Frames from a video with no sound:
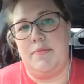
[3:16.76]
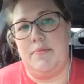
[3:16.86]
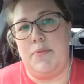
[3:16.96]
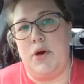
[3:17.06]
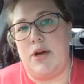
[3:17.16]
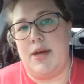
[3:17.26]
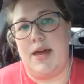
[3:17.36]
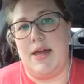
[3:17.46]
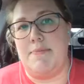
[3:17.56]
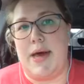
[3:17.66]
book,
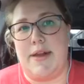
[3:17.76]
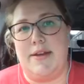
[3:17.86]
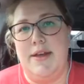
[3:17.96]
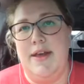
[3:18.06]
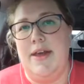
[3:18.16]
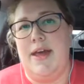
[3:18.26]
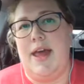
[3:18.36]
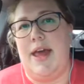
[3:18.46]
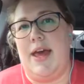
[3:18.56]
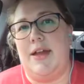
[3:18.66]
and bed.
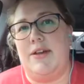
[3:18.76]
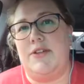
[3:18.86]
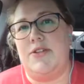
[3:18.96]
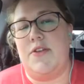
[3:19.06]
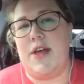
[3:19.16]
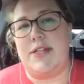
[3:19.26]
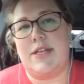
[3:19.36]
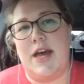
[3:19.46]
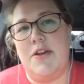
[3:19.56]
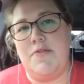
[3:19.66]
And so that's
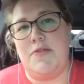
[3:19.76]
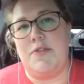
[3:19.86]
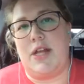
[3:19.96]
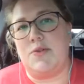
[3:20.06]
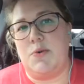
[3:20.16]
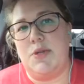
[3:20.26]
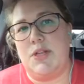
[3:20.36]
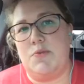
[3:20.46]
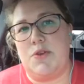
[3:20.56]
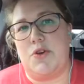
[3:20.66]
what we
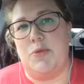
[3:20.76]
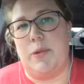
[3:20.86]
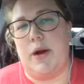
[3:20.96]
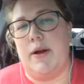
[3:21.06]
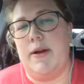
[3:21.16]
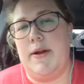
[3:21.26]
did with Cooper.